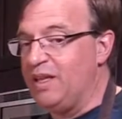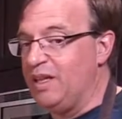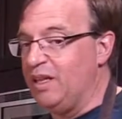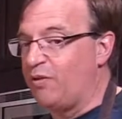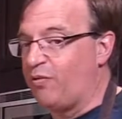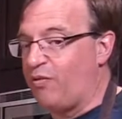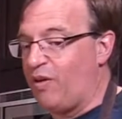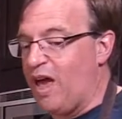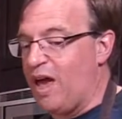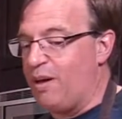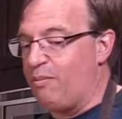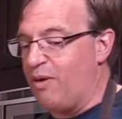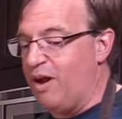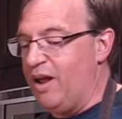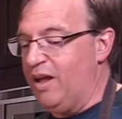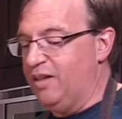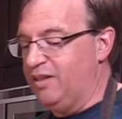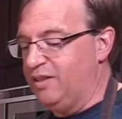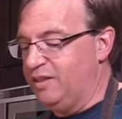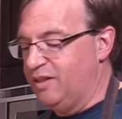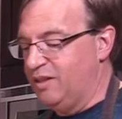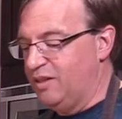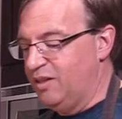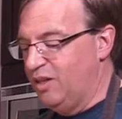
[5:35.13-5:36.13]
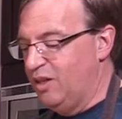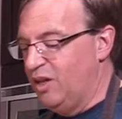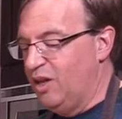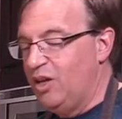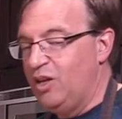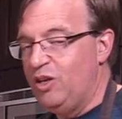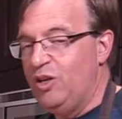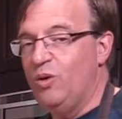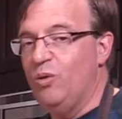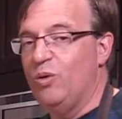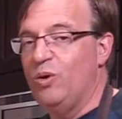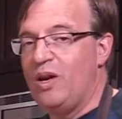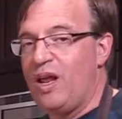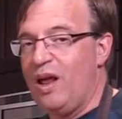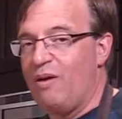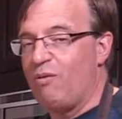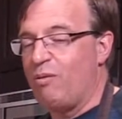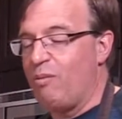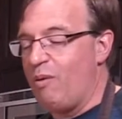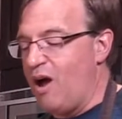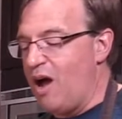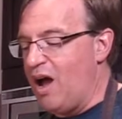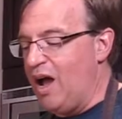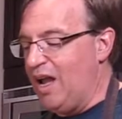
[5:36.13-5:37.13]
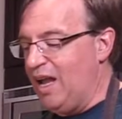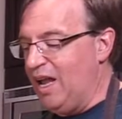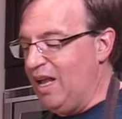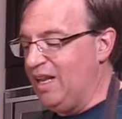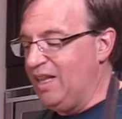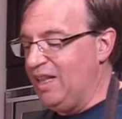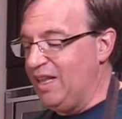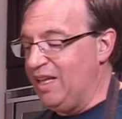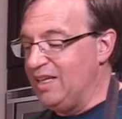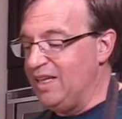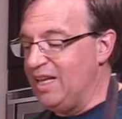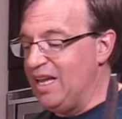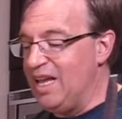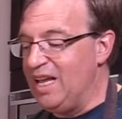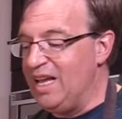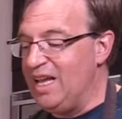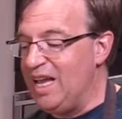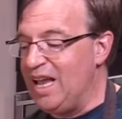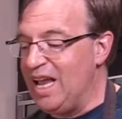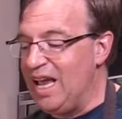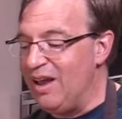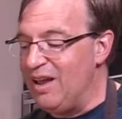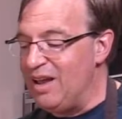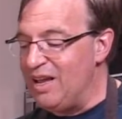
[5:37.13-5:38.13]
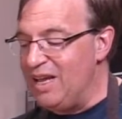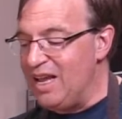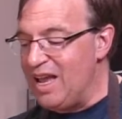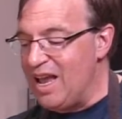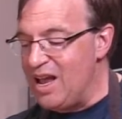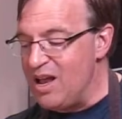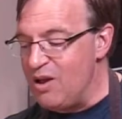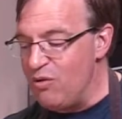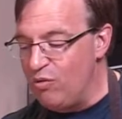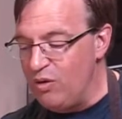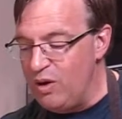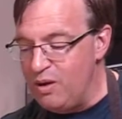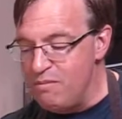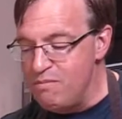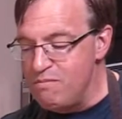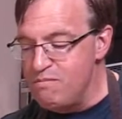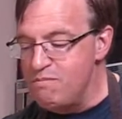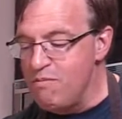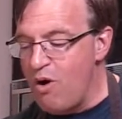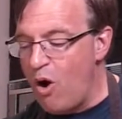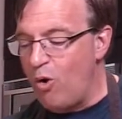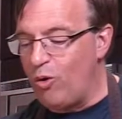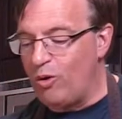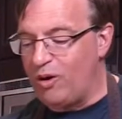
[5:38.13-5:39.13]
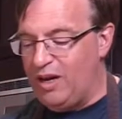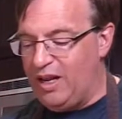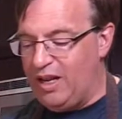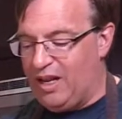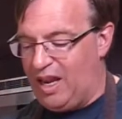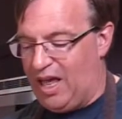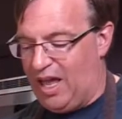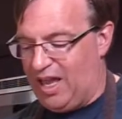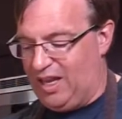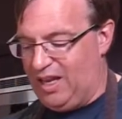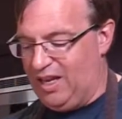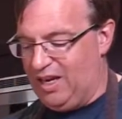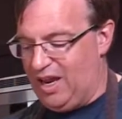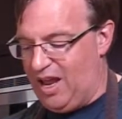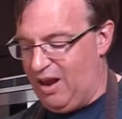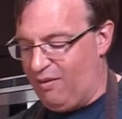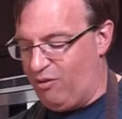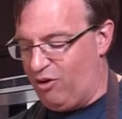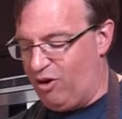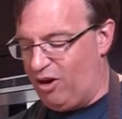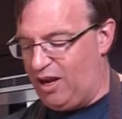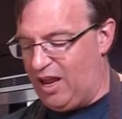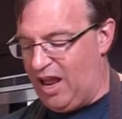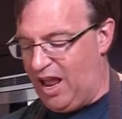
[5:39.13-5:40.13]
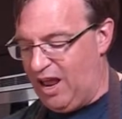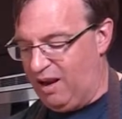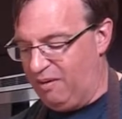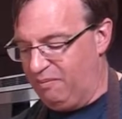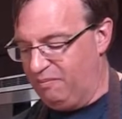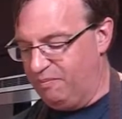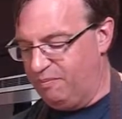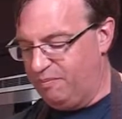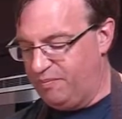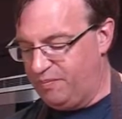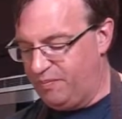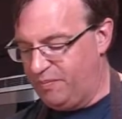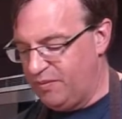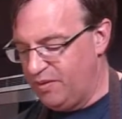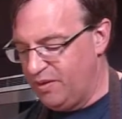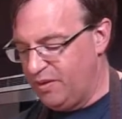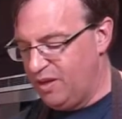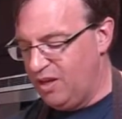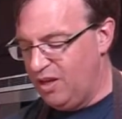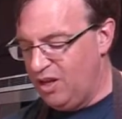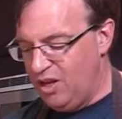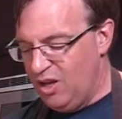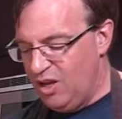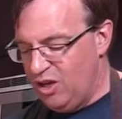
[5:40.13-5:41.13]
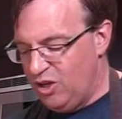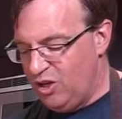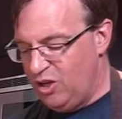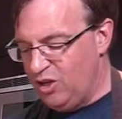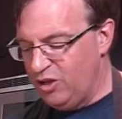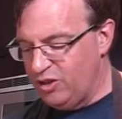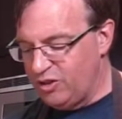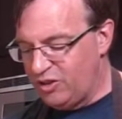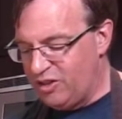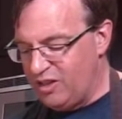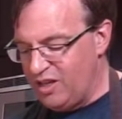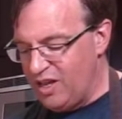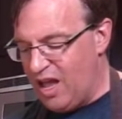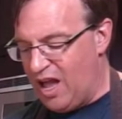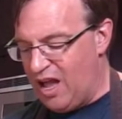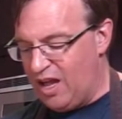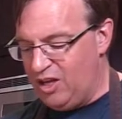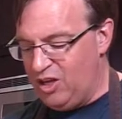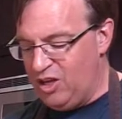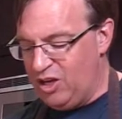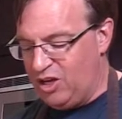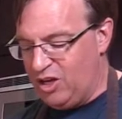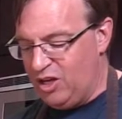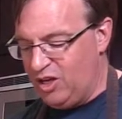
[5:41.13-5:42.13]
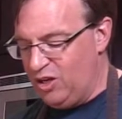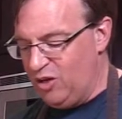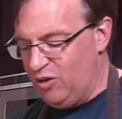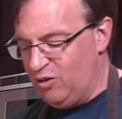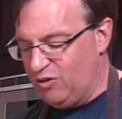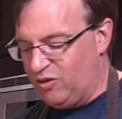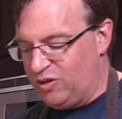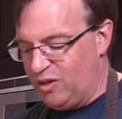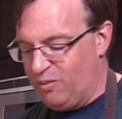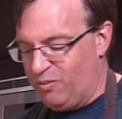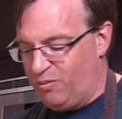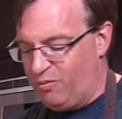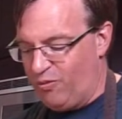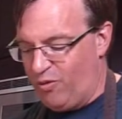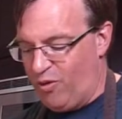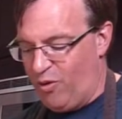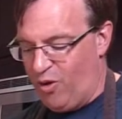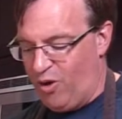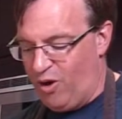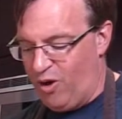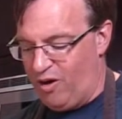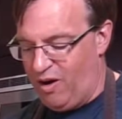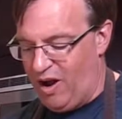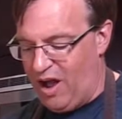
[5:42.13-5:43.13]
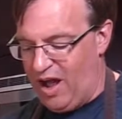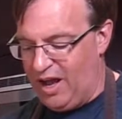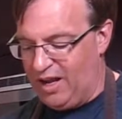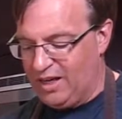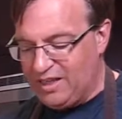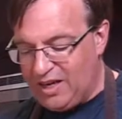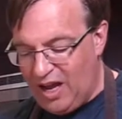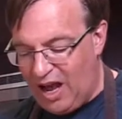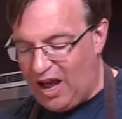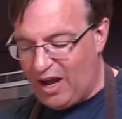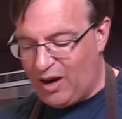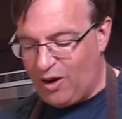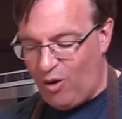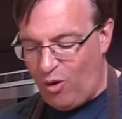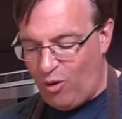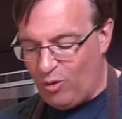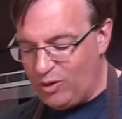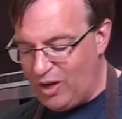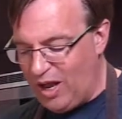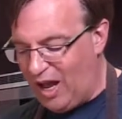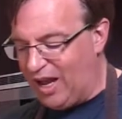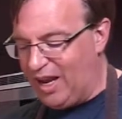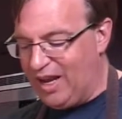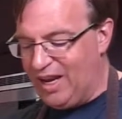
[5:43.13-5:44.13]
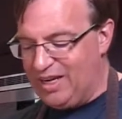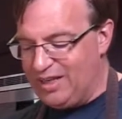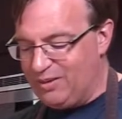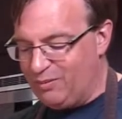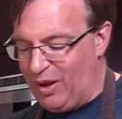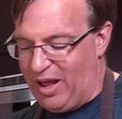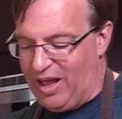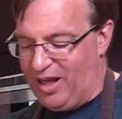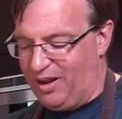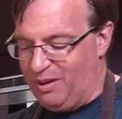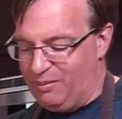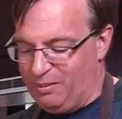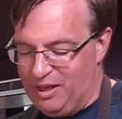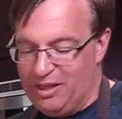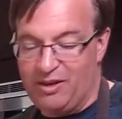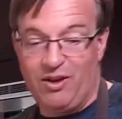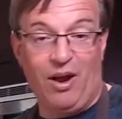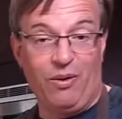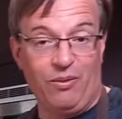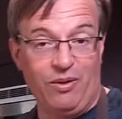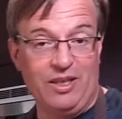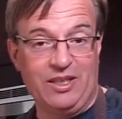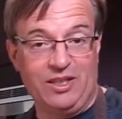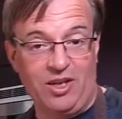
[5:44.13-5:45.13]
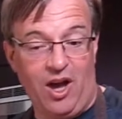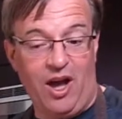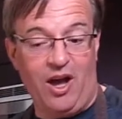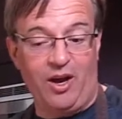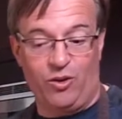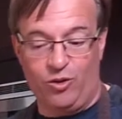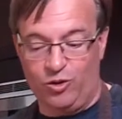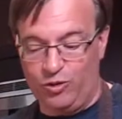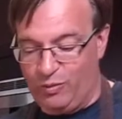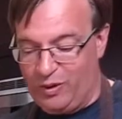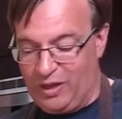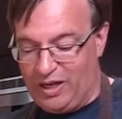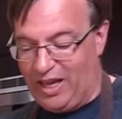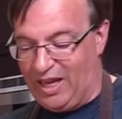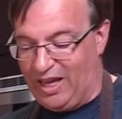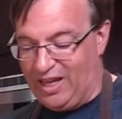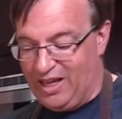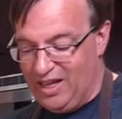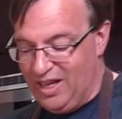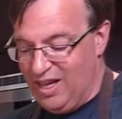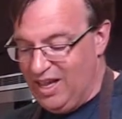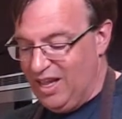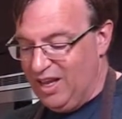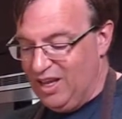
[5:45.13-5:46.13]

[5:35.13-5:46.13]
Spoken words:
these flatbreads, you will never buy anything remotely like it ever again. You can use them for taco night. Well, I mean, not really tacos, but like